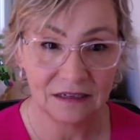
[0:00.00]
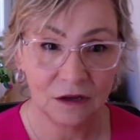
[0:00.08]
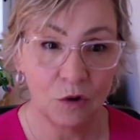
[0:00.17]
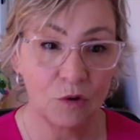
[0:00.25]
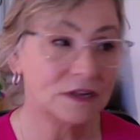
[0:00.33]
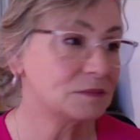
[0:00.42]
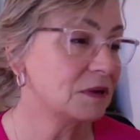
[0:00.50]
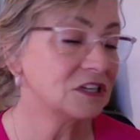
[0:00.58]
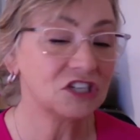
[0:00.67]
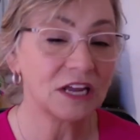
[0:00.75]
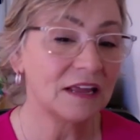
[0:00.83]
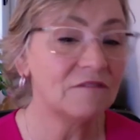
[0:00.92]
or as much
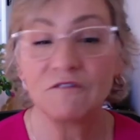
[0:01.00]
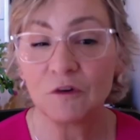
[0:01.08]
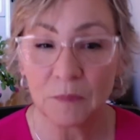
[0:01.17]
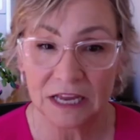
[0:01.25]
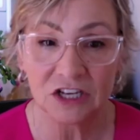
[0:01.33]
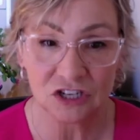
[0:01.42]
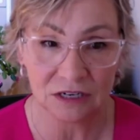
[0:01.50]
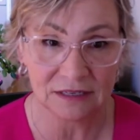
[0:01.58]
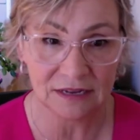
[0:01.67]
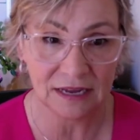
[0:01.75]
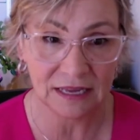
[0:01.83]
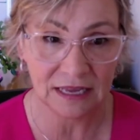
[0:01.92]
information as
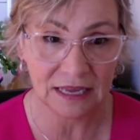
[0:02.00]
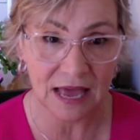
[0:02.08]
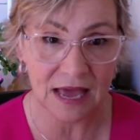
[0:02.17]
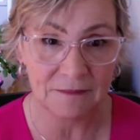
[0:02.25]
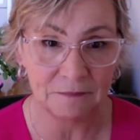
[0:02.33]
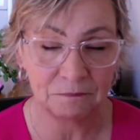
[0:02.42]
I can get.